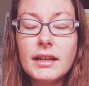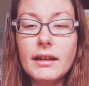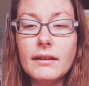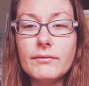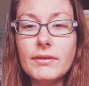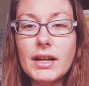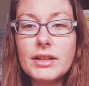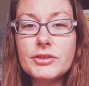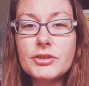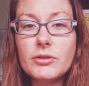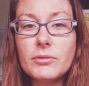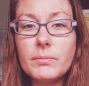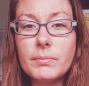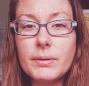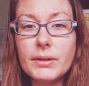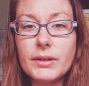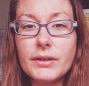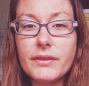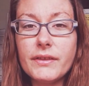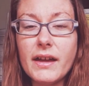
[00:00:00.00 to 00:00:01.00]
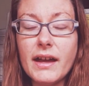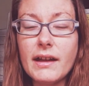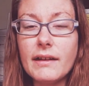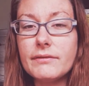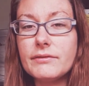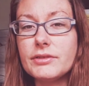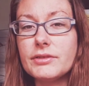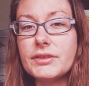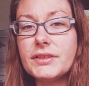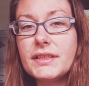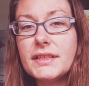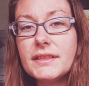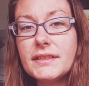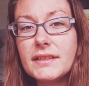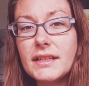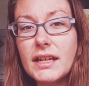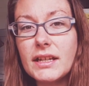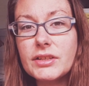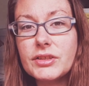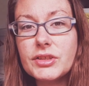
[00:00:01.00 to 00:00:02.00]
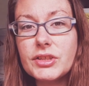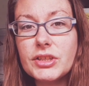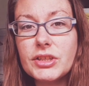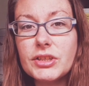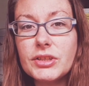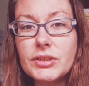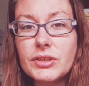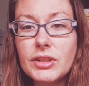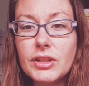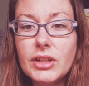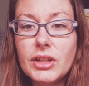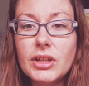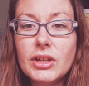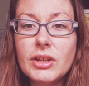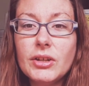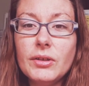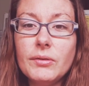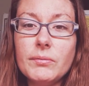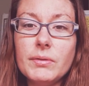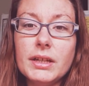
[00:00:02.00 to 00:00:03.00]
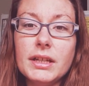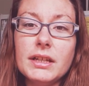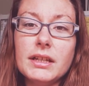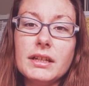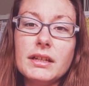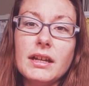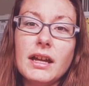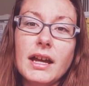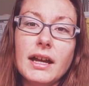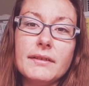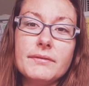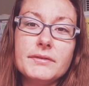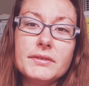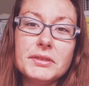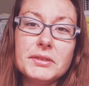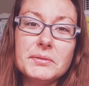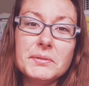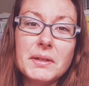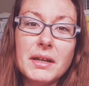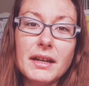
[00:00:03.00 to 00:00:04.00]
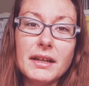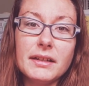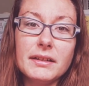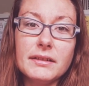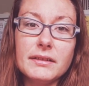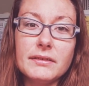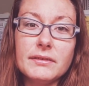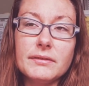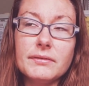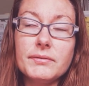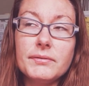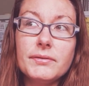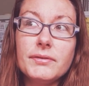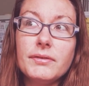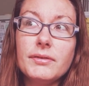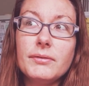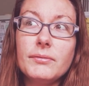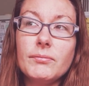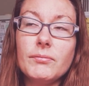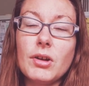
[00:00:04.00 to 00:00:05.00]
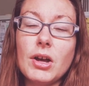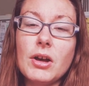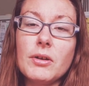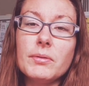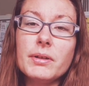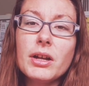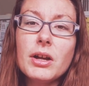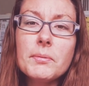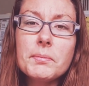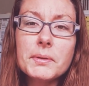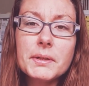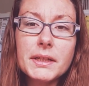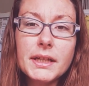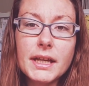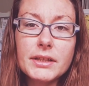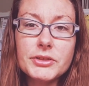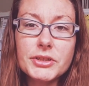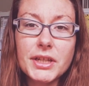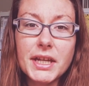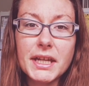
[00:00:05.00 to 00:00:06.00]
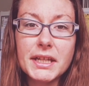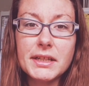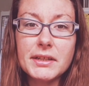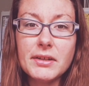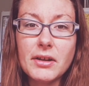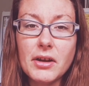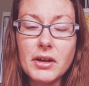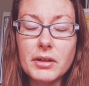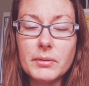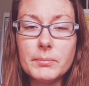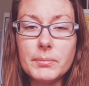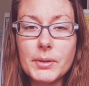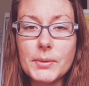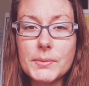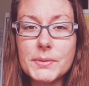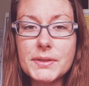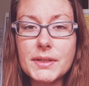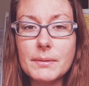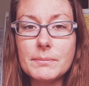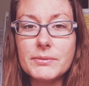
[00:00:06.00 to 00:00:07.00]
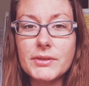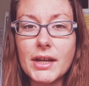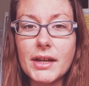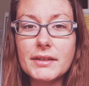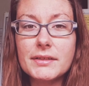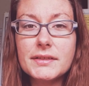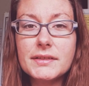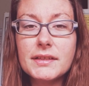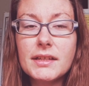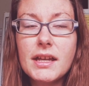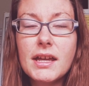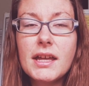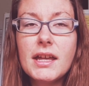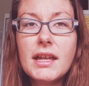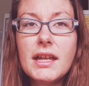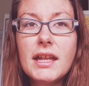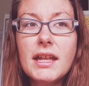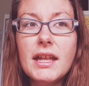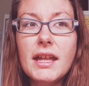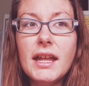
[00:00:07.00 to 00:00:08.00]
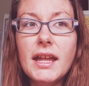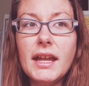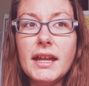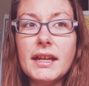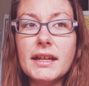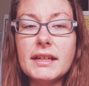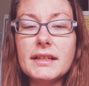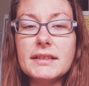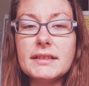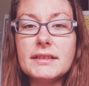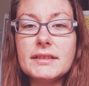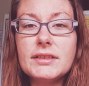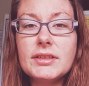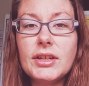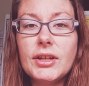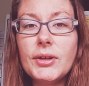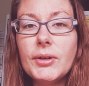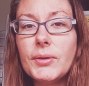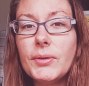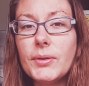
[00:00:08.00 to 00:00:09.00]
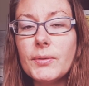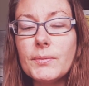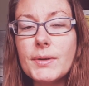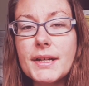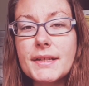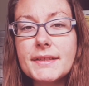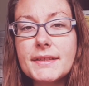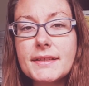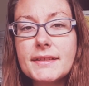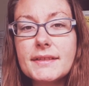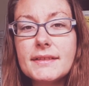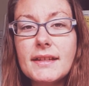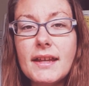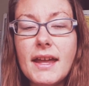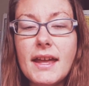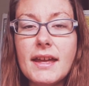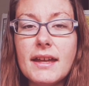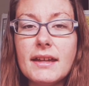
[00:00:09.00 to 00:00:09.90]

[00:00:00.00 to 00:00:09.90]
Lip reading: a vaginal birth after C-section. We have to we are pretty educated on both subjects and the risks